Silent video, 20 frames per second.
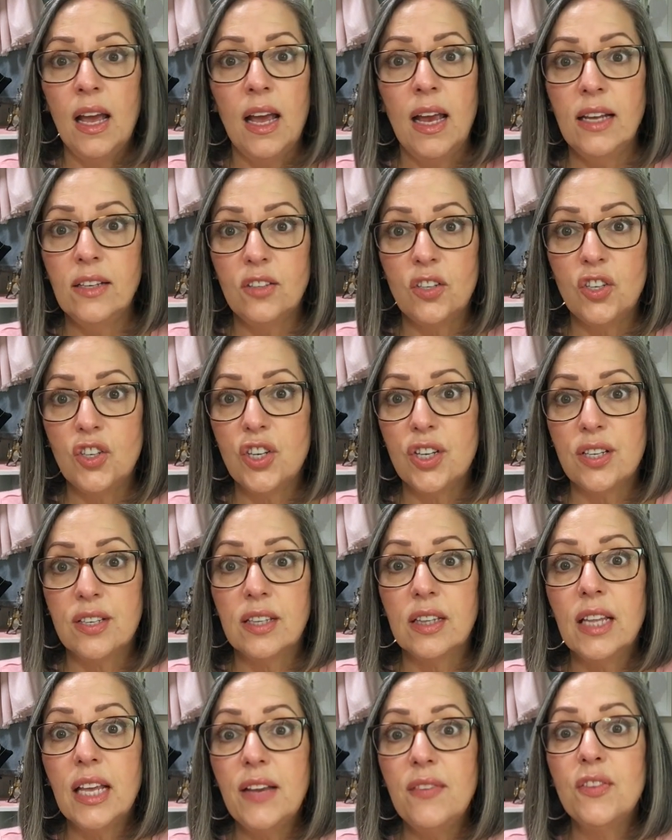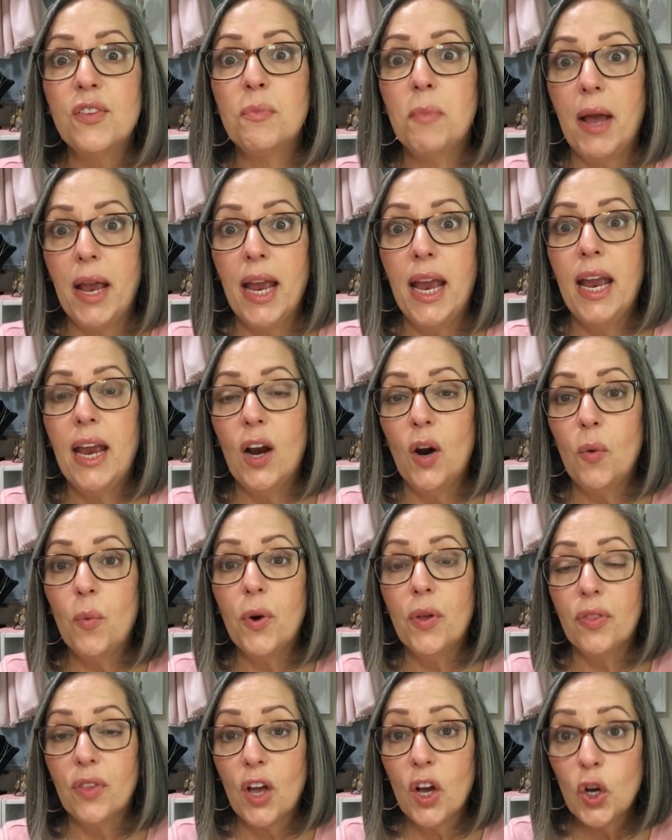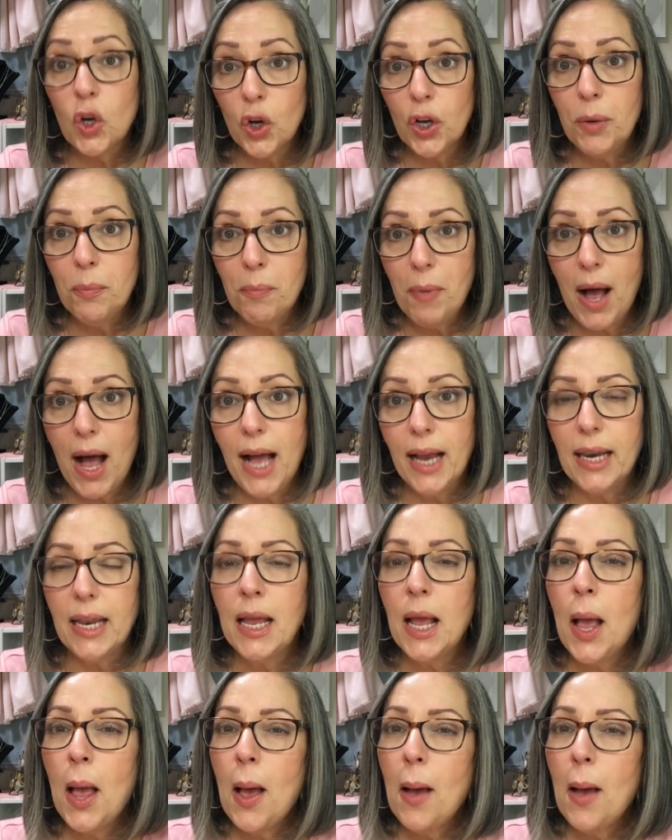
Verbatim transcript: it just leaves my hair with good body.